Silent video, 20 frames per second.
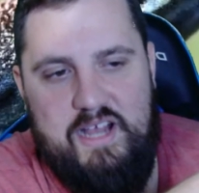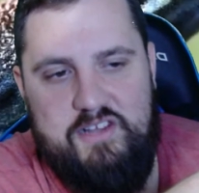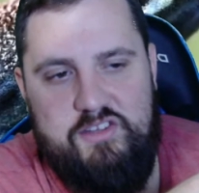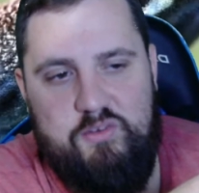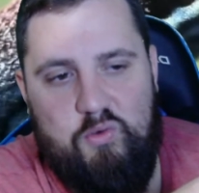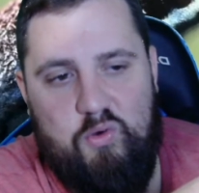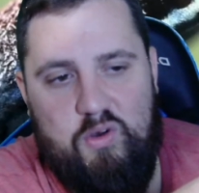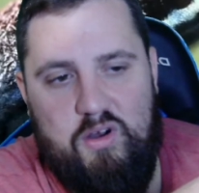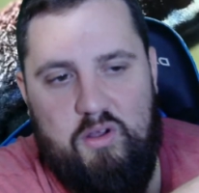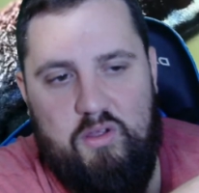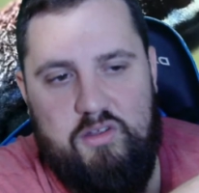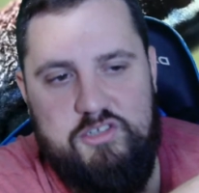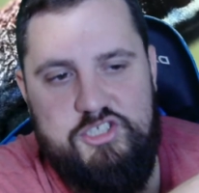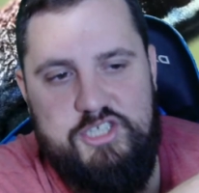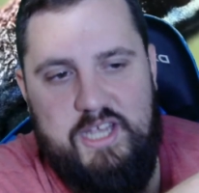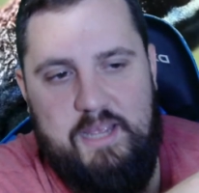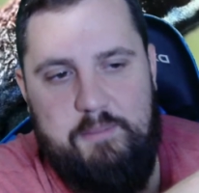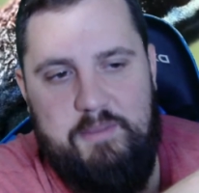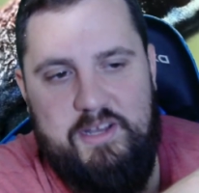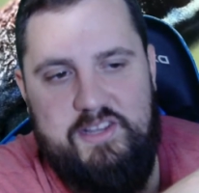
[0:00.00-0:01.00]
or all
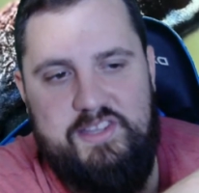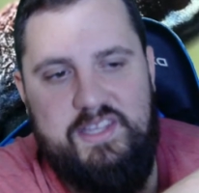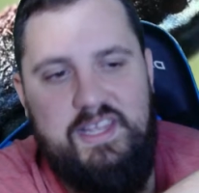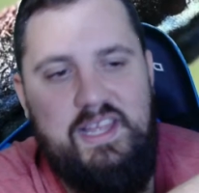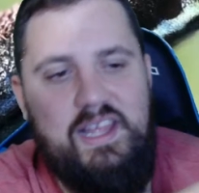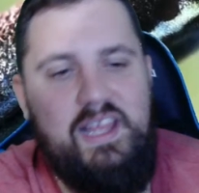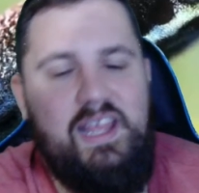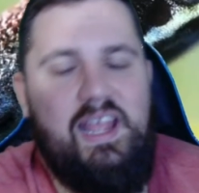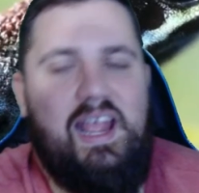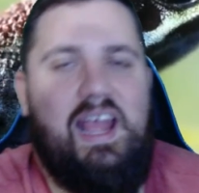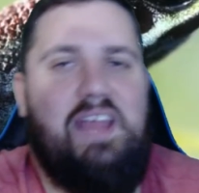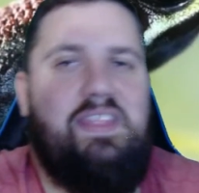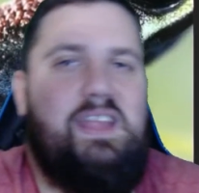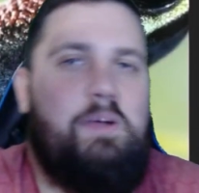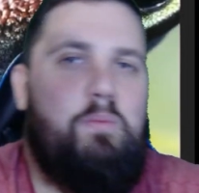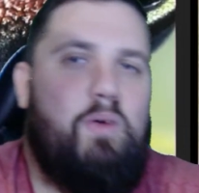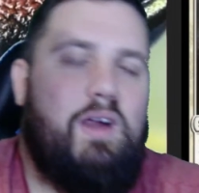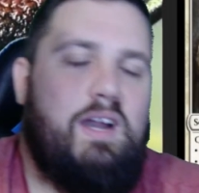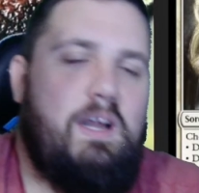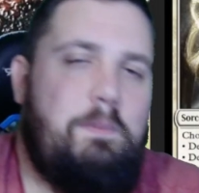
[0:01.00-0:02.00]
enchantments, and then
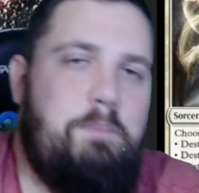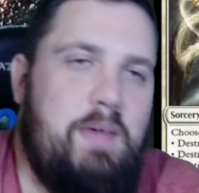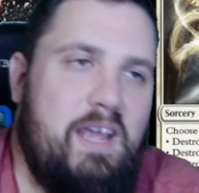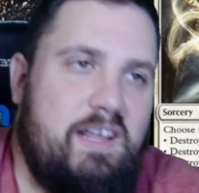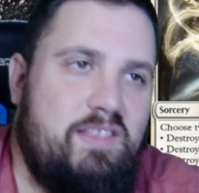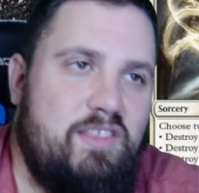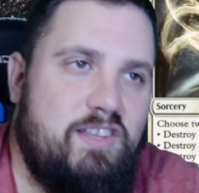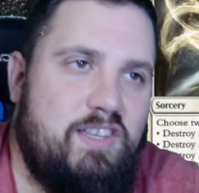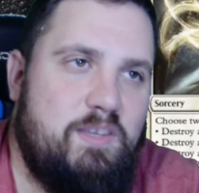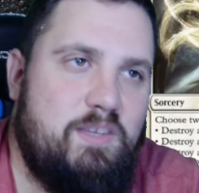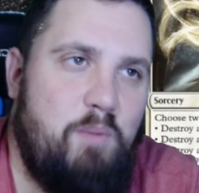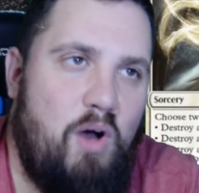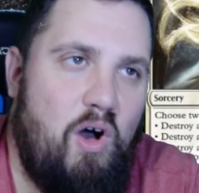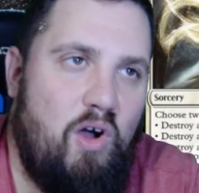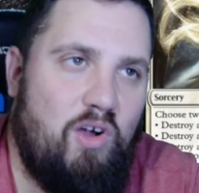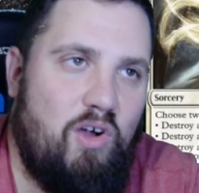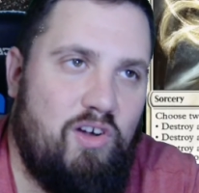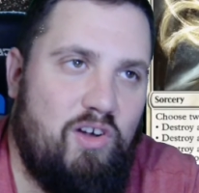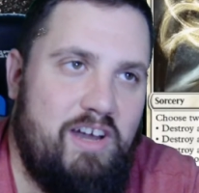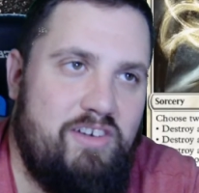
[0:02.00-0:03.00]
we're going to pick the small
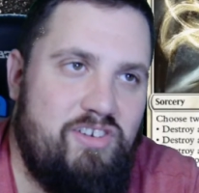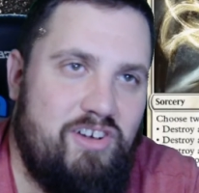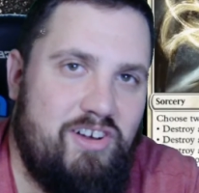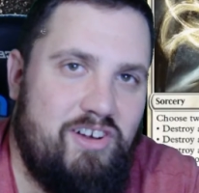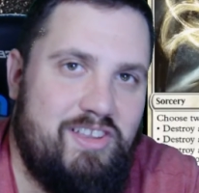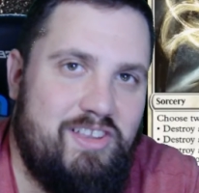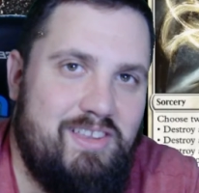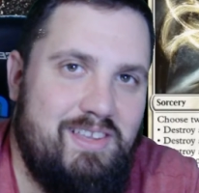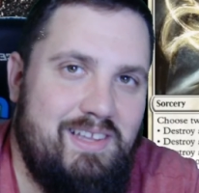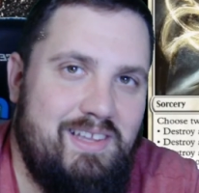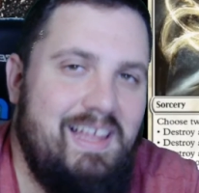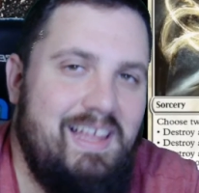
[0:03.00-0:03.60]
creatures.